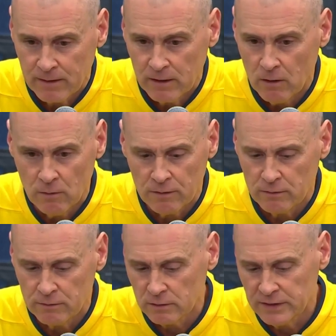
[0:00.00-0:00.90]

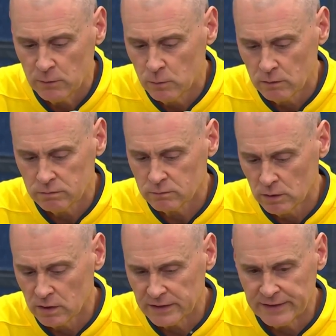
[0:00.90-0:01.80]
the league will
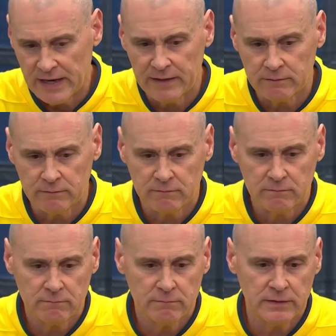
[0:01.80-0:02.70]
look at that and
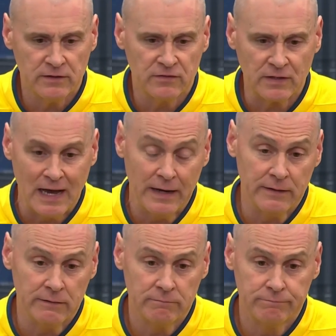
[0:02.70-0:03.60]
decide,
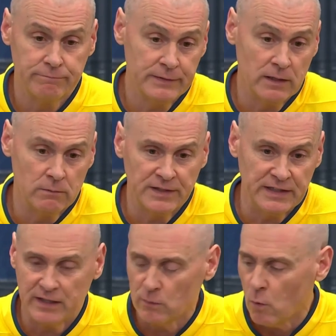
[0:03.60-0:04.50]
and in
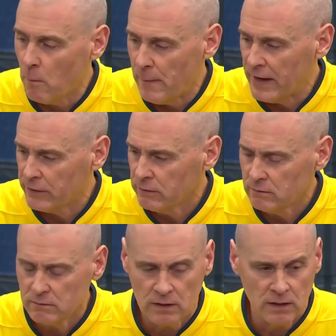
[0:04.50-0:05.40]
the end it won't matter.
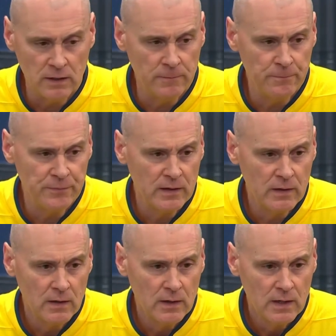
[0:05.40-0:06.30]
But
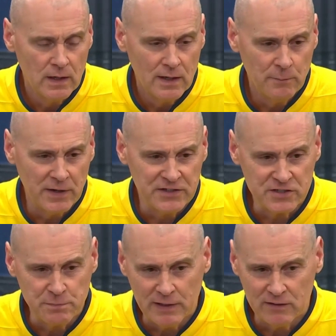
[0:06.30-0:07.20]
it
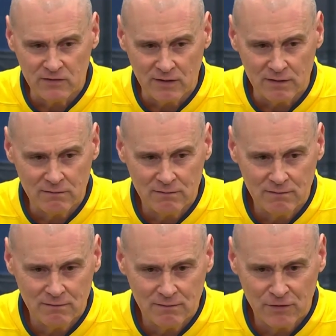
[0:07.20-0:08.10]
just means that
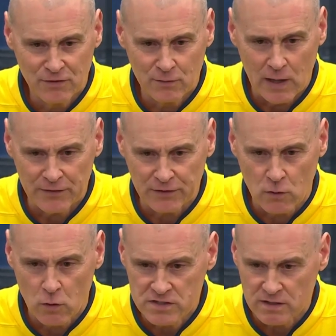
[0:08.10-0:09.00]
throughout the
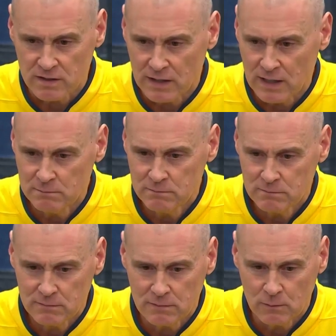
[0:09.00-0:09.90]
course of the
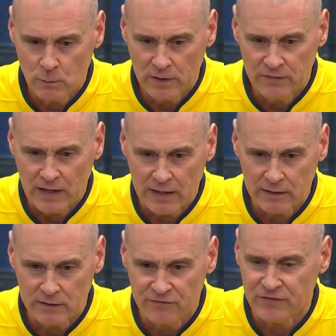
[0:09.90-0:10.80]
game, we've
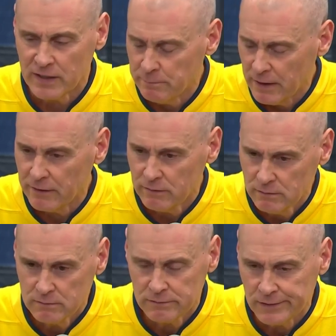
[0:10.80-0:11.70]
got to defend
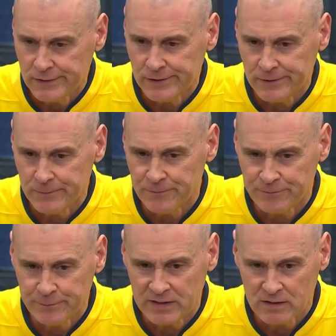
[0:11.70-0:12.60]
better,
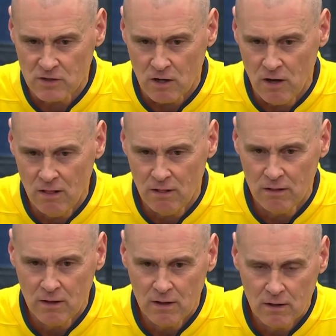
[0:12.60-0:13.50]
because all